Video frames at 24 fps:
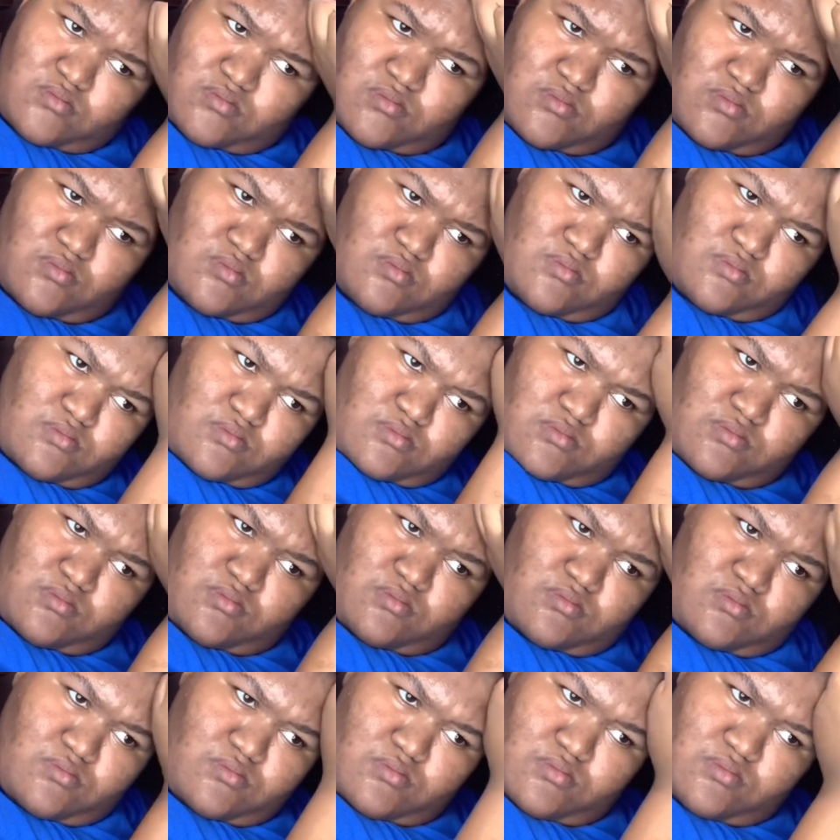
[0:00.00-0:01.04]

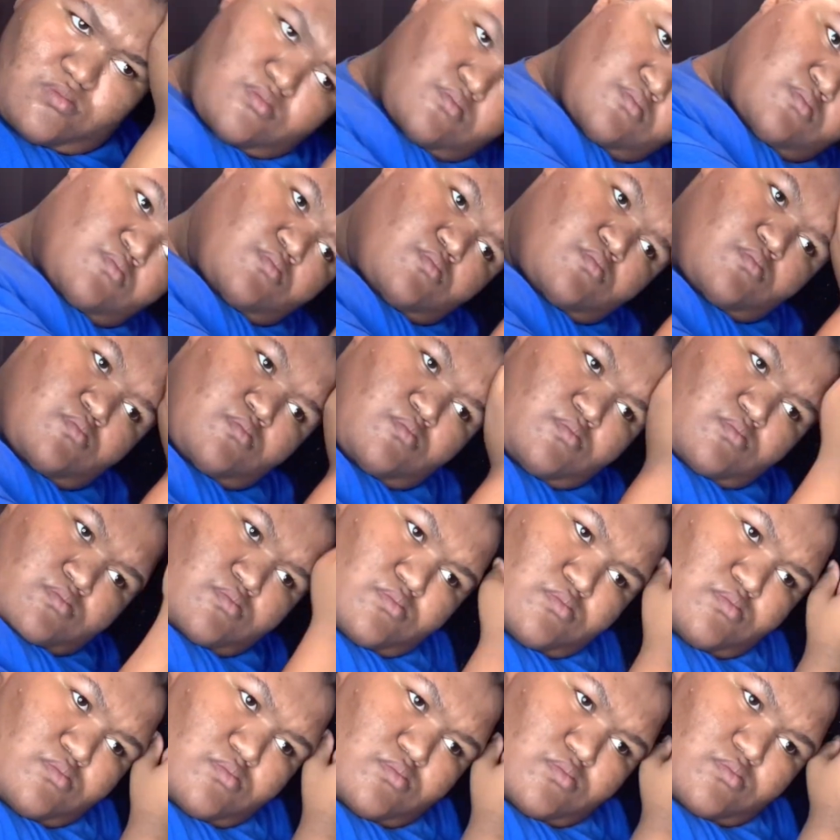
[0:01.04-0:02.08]

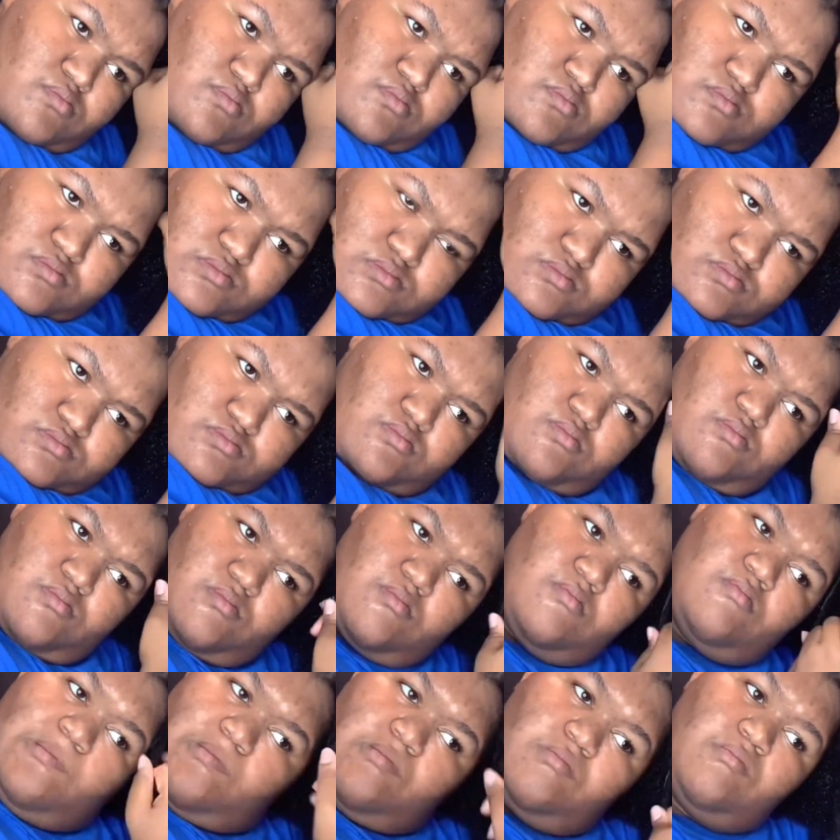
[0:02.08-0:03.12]

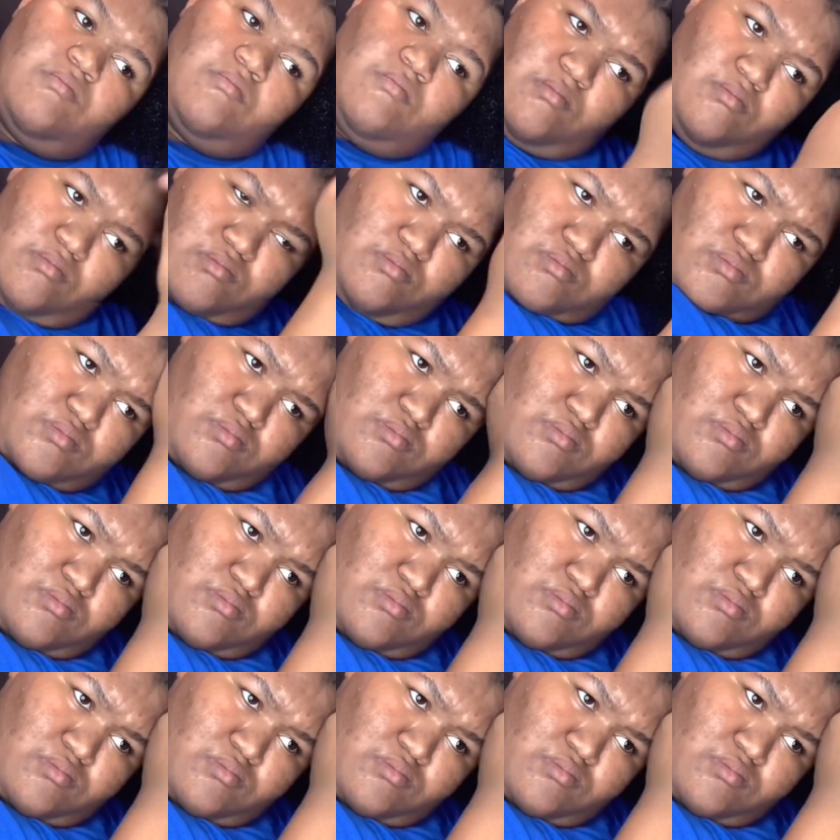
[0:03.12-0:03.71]
[no speech]